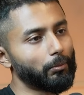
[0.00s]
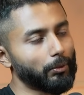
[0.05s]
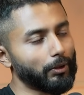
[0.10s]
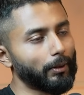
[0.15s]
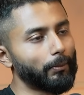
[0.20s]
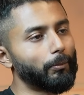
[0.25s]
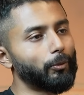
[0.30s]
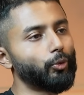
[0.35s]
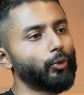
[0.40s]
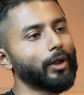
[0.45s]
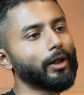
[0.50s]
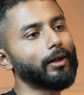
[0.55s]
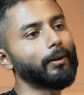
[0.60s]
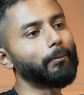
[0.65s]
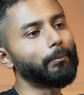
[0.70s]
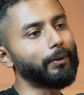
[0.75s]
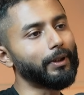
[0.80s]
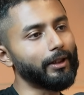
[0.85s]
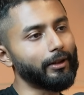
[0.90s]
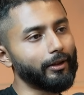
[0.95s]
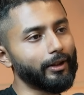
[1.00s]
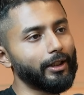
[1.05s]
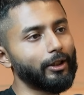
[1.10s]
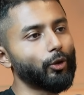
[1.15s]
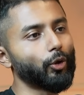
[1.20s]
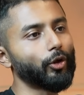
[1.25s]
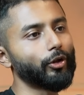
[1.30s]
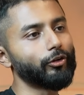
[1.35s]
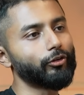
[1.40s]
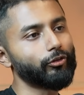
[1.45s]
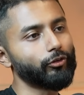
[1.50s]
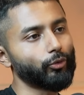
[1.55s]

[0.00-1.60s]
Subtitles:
do a complete relaunch.